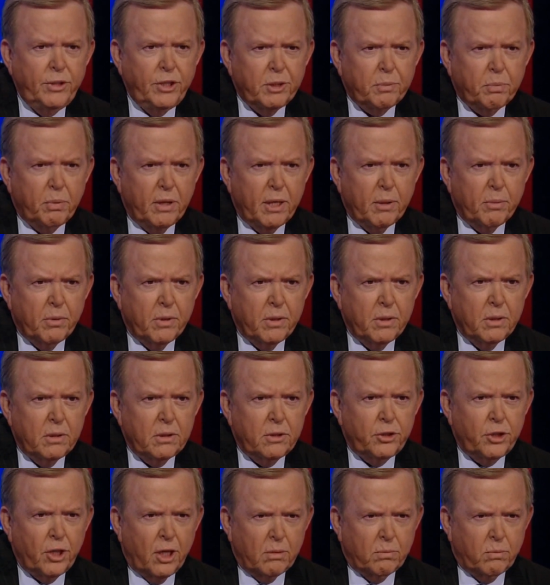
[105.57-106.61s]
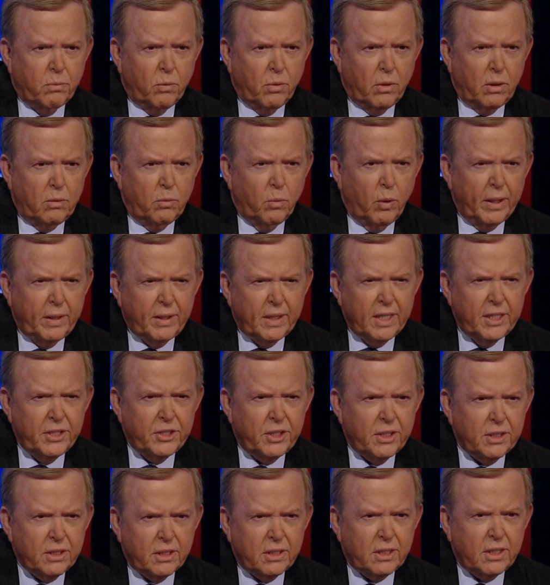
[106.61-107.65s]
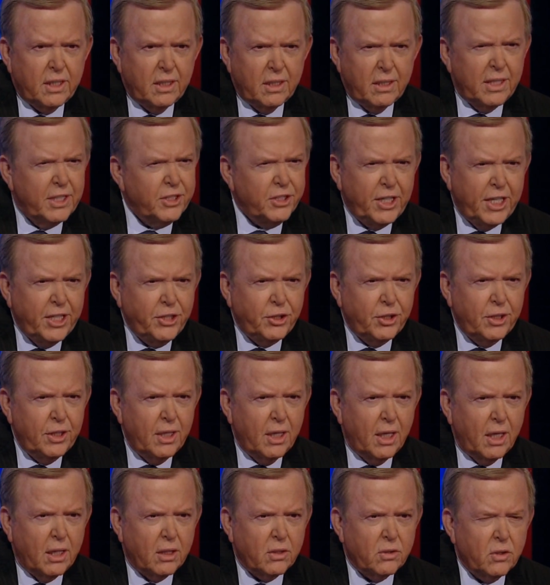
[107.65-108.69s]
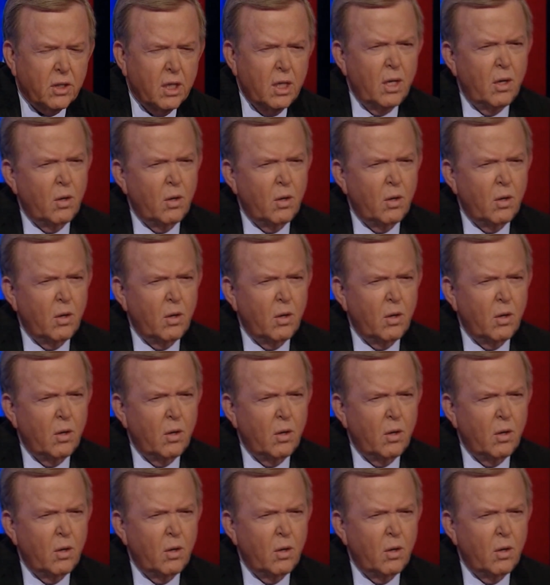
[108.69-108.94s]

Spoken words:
We just put up on the chalkboard what this nation does.